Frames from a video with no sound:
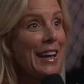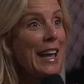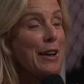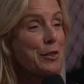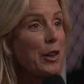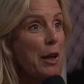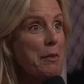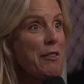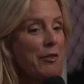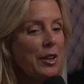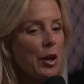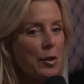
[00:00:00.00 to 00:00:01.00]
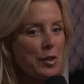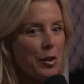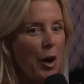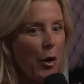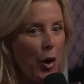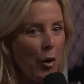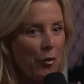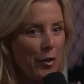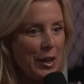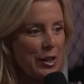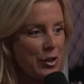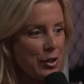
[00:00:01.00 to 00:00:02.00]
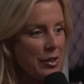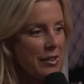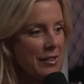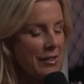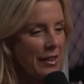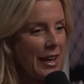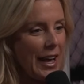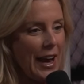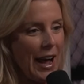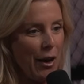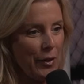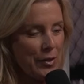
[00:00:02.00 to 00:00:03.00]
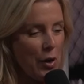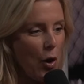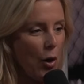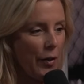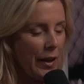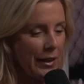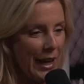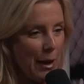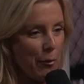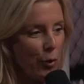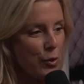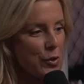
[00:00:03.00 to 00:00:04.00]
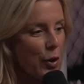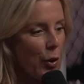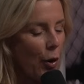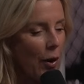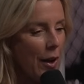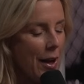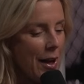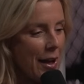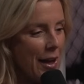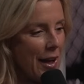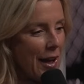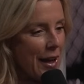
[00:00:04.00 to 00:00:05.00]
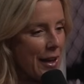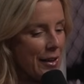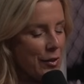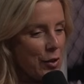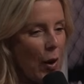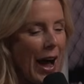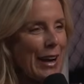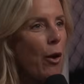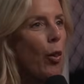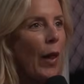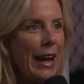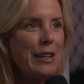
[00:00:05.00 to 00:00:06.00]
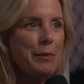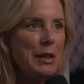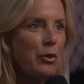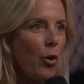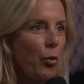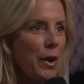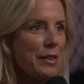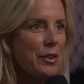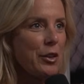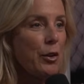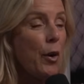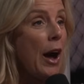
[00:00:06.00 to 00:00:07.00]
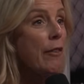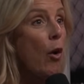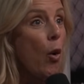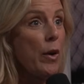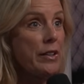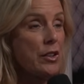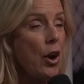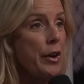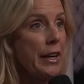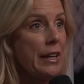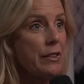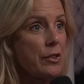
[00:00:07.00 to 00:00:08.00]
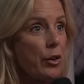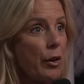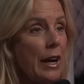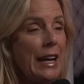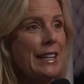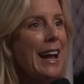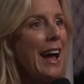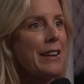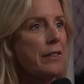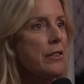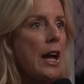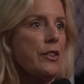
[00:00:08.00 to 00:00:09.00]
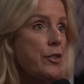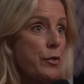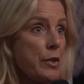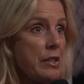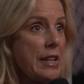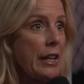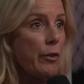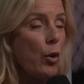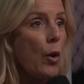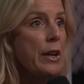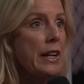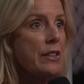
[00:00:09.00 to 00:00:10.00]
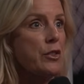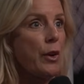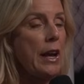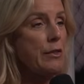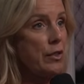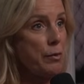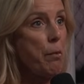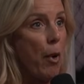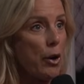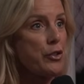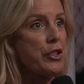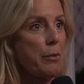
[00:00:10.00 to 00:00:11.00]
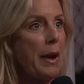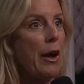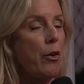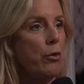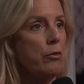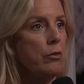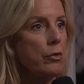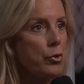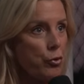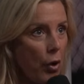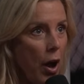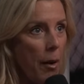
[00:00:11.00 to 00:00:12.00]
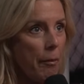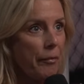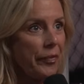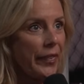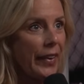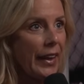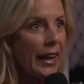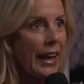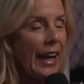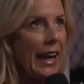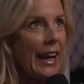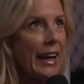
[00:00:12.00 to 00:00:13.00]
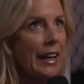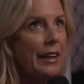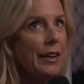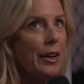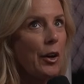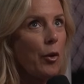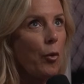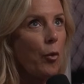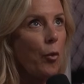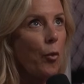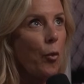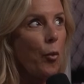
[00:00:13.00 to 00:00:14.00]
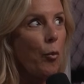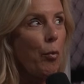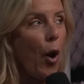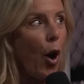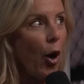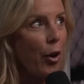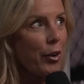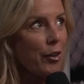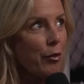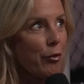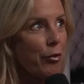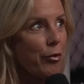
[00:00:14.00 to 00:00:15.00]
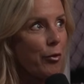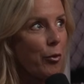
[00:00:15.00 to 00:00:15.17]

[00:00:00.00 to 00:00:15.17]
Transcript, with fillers: yeah so let me you know so i'll go finish kind of how this all then came full circle so i don't like to be told what to do i've always gone against the grain not not just for the sake of going against the grain i've just marched to my own drum and part of